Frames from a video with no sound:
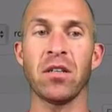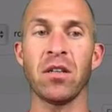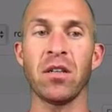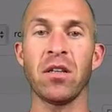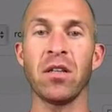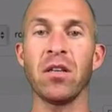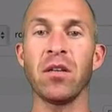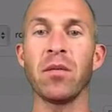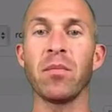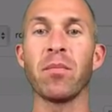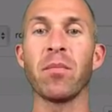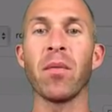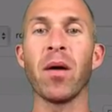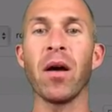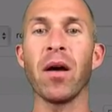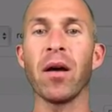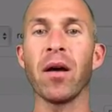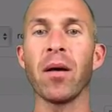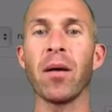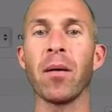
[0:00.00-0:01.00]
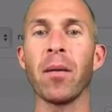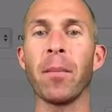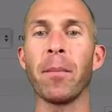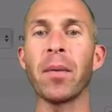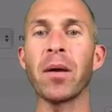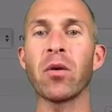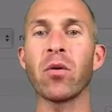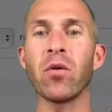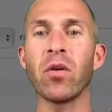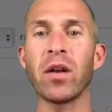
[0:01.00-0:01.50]
the uh,
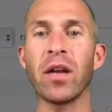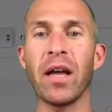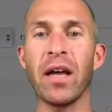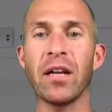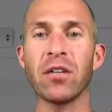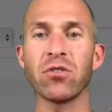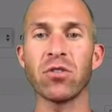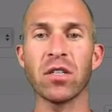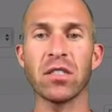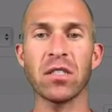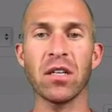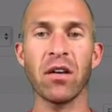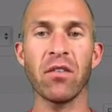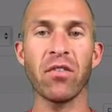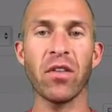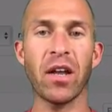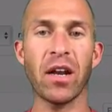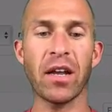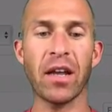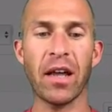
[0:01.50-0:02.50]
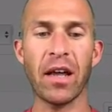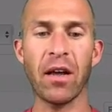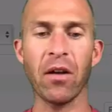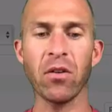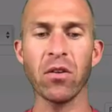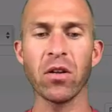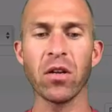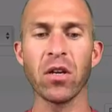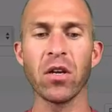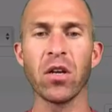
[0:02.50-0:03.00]
Bitcoin address of that account
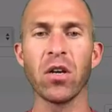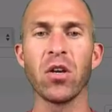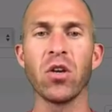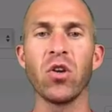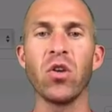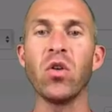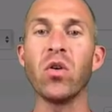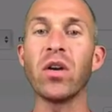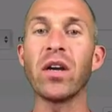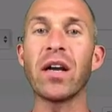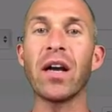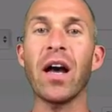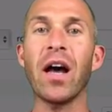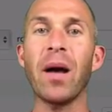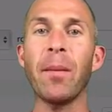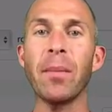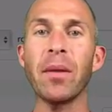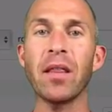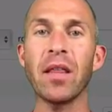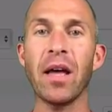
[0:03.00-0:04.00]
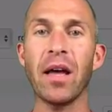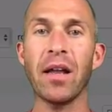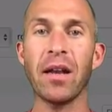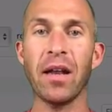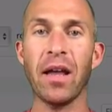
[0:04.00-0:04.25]
you can copy that